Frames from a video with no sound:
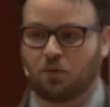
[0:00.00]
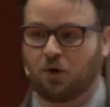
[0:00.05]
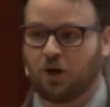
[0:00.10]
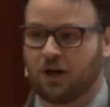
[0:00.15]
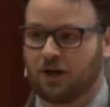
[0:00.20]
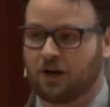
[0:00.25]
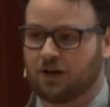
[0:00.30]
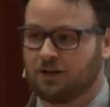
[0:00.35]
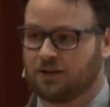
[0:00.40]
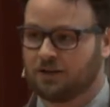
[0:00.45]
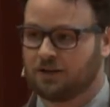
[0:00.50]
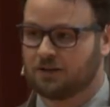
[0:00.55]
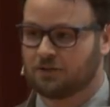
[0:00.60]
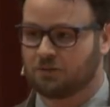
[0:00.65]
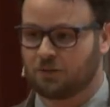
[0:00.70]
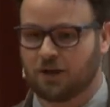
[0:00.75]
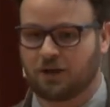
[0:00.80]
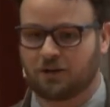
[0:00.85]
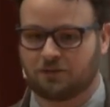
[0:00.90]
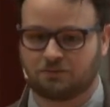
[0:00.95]
y,
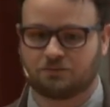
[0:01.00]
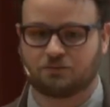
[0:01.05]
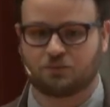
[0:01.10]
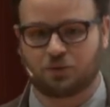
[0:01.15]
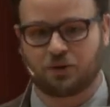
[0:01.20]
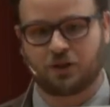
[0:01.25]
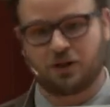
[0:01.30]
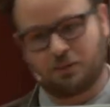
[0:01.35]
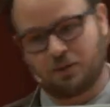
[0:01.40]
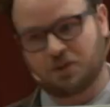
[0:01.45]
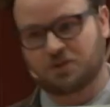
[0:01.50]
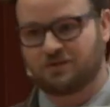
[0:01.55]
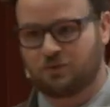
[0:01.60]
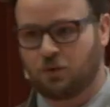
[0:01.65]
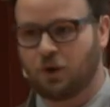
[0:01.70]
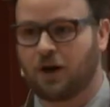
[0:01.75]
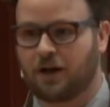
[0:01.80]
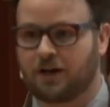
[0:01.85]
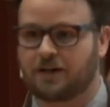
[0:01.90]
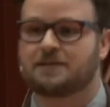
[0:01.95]
well, we need a bunch of
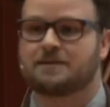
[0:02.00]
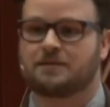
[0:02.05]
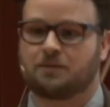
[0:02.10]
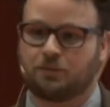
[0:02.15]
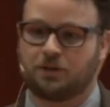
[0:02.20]
y's,